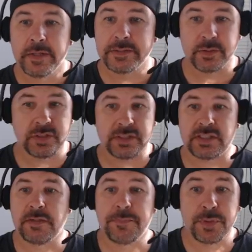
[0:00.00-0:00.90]
So
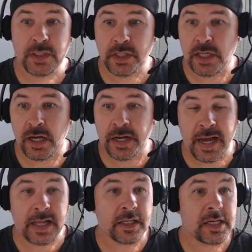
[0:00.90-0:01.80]
just completely
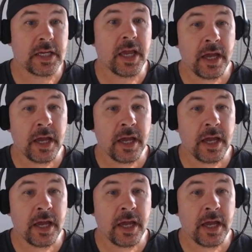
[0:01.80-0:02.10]
annihilating